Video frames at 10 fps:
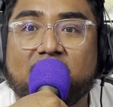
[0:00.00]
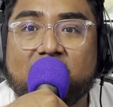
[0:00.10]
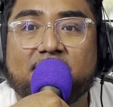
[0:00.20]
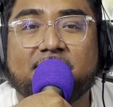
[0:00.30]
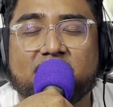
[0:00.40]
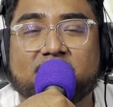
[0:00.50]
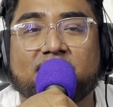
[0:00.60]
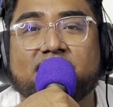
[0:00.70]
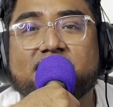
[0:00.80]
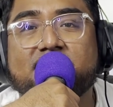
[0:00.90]
Henry for some
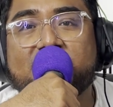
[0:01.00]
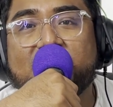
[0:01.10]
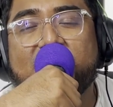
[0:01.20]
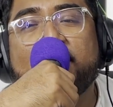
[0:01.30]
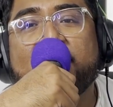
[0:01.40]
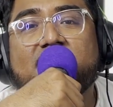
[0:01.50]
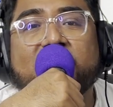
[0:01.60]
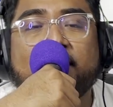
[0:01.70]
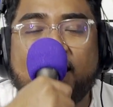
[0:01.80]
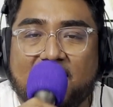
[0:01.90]
reason,
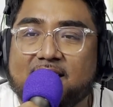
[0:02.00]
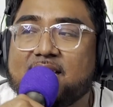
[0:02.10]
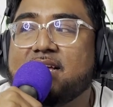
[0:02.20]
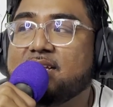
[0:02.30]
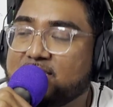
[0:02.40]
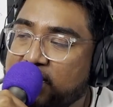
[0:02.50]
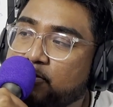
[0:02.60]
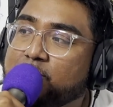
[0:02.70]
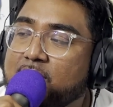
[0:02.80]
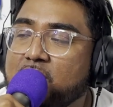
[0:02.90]
then I like that. Keep
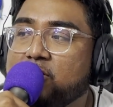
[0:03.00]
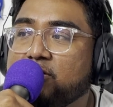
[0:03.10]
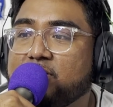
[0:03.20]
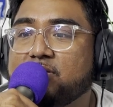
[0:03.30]
him out.